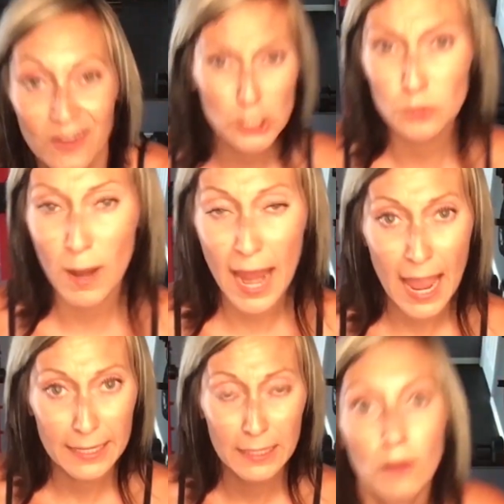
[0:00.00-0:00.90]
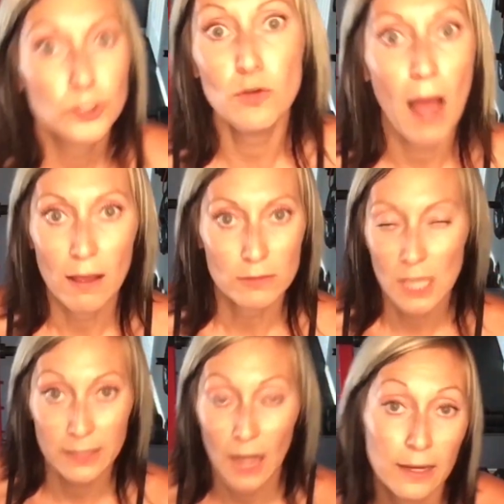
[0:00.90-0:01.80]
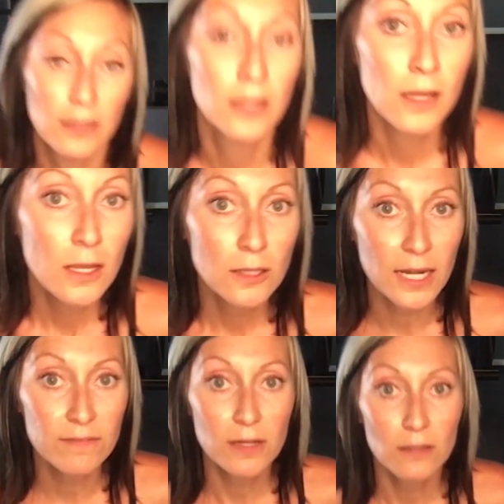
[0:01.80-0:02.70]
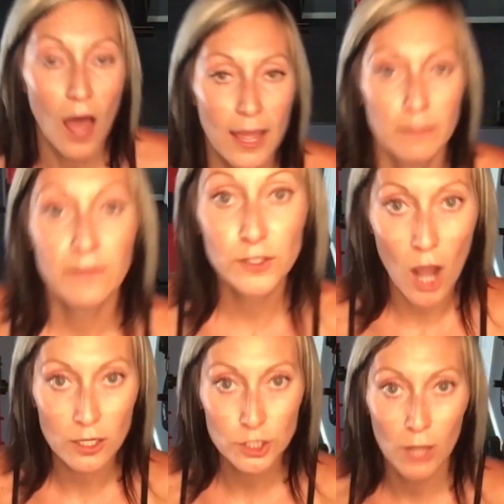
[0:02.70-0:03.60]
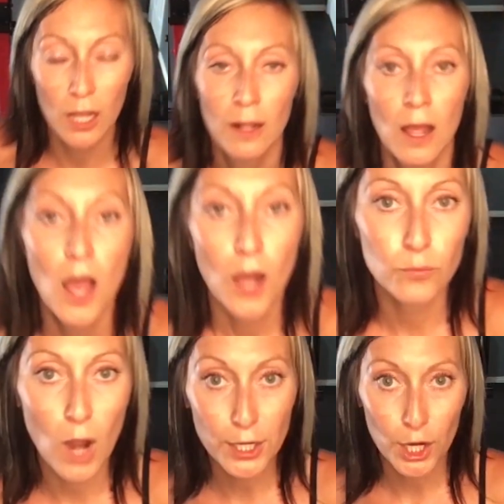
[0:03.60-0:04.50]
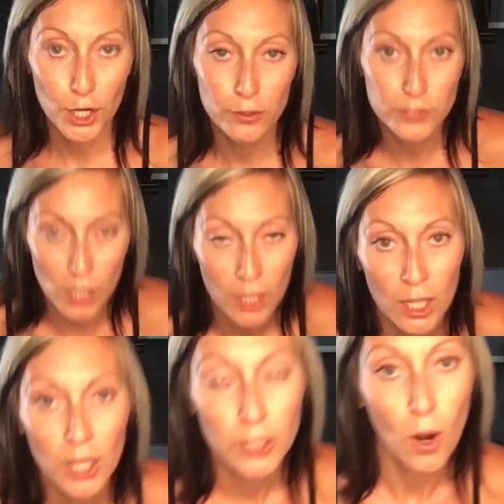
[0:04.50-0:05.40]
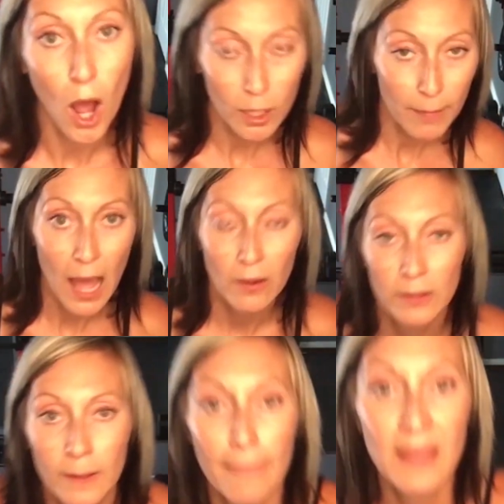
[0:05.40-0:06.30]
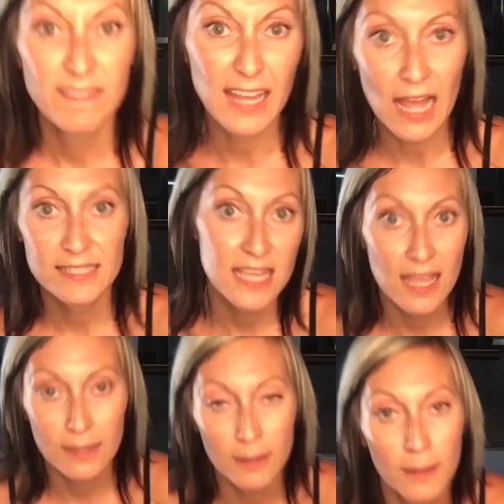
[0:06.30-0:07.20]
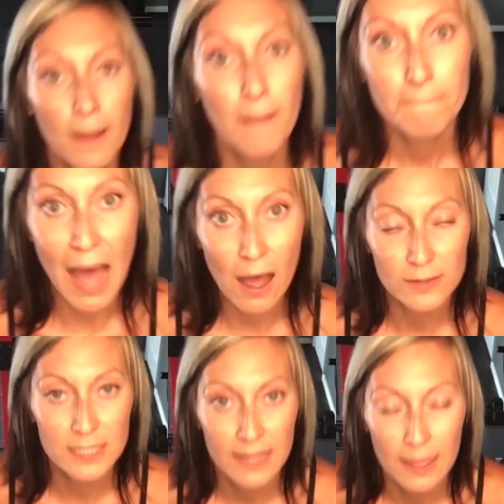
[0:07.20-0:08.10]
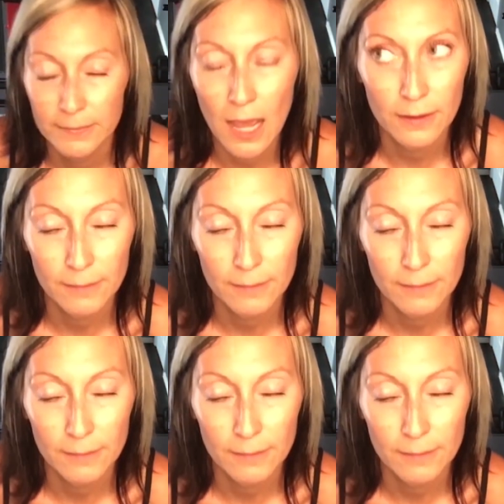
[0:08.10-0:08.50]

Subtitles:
Just ran 2 miles. I not even a lot. I mean, if you talk to a runner who's, you know, all about, they got 10 miles and then, not